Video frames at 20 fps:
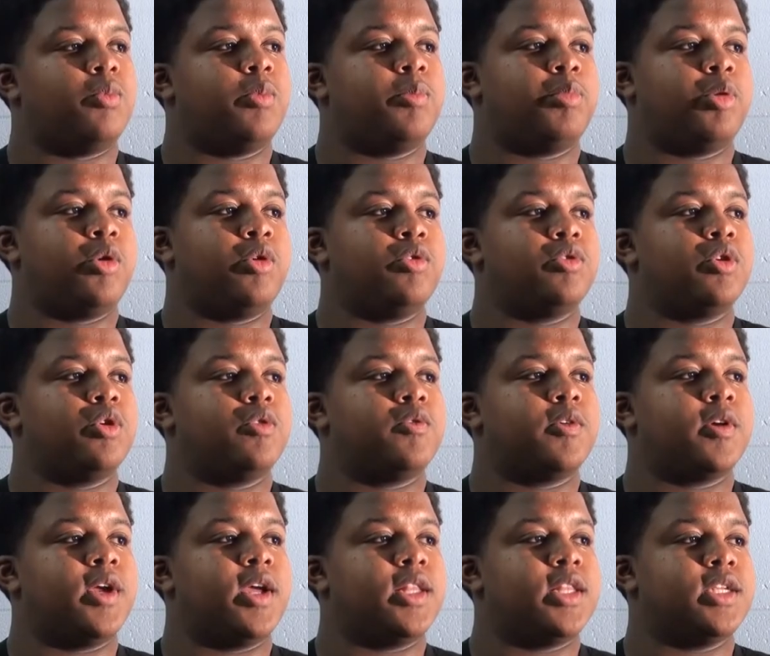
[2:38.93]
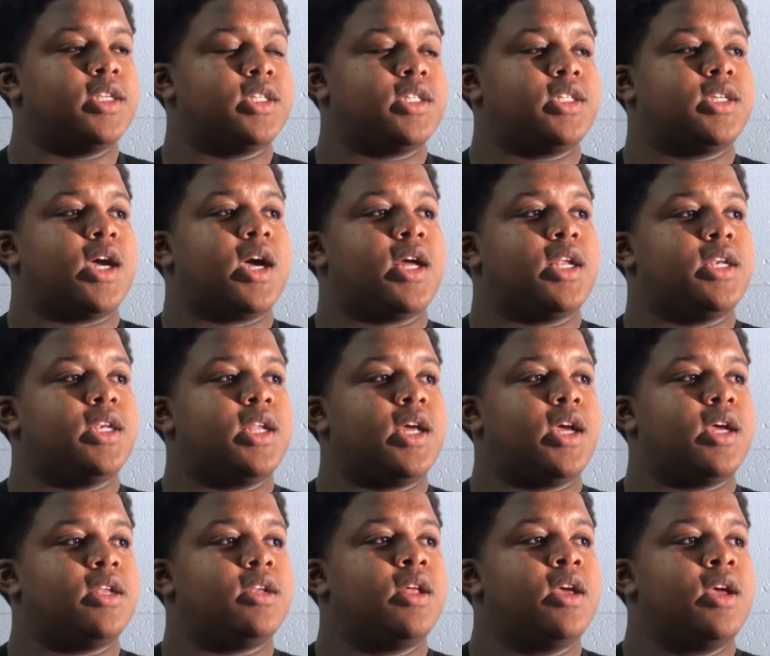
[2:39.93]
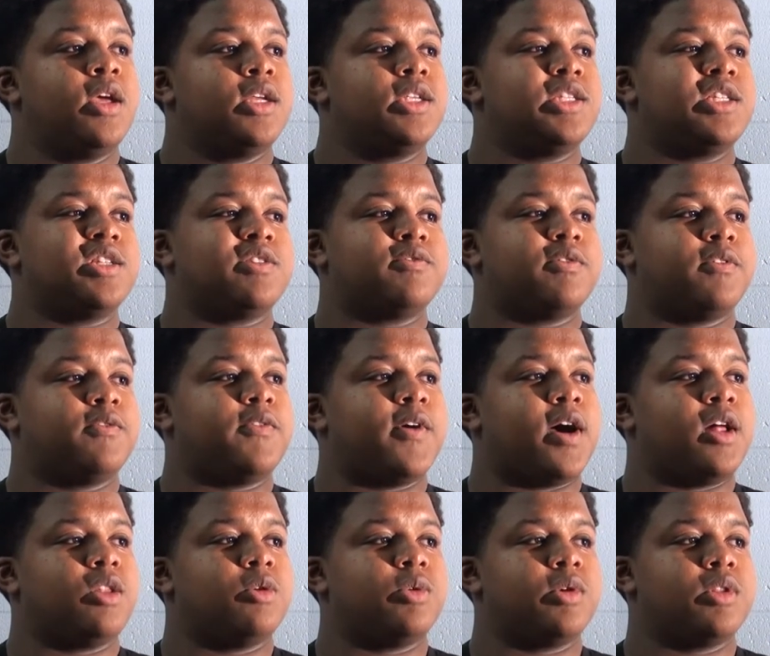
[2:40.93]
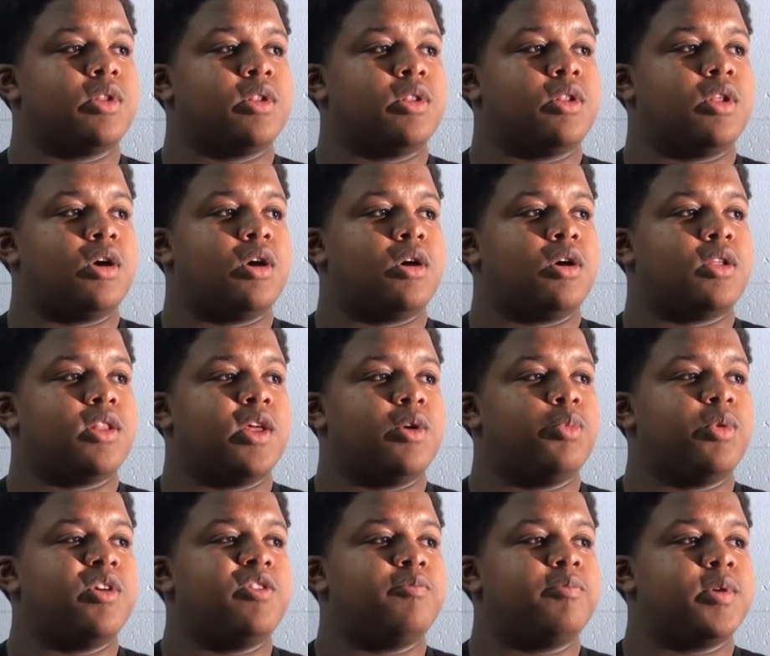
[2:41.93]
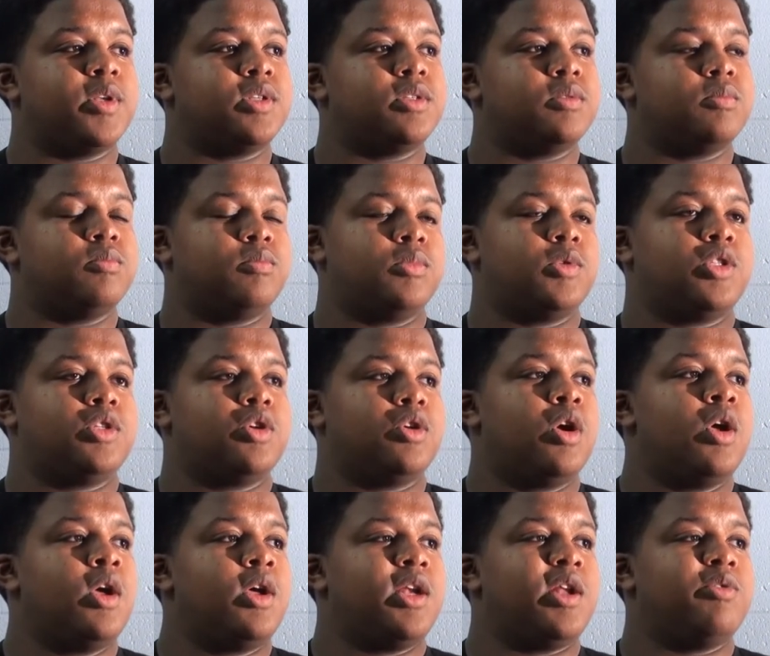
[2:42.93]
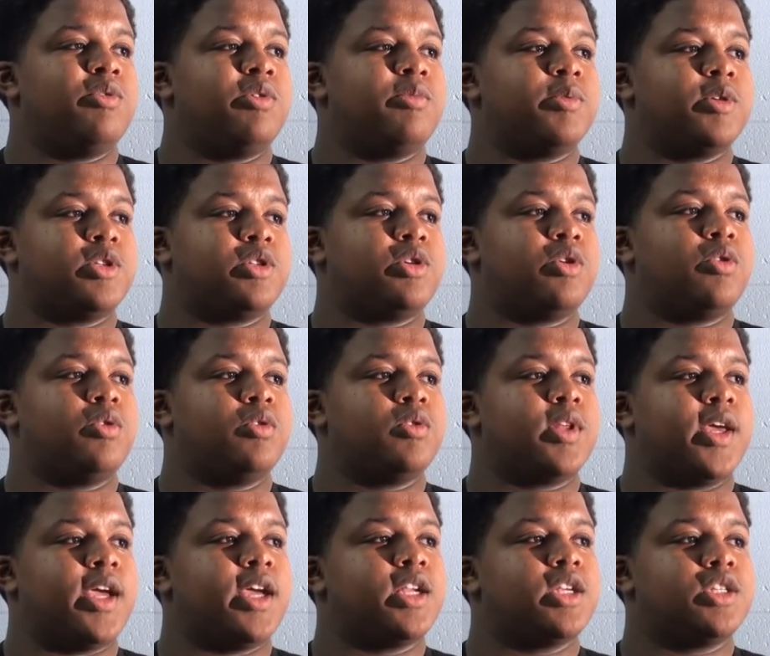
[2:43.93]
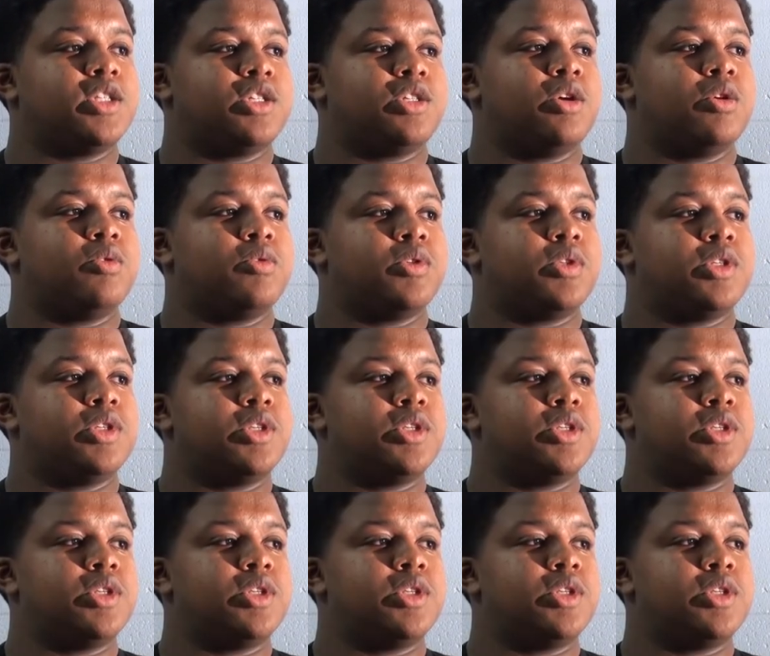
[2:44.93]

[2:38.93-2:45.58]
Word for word: pulled over, and then shot dead just for following the law that we've been that we've been told and shown to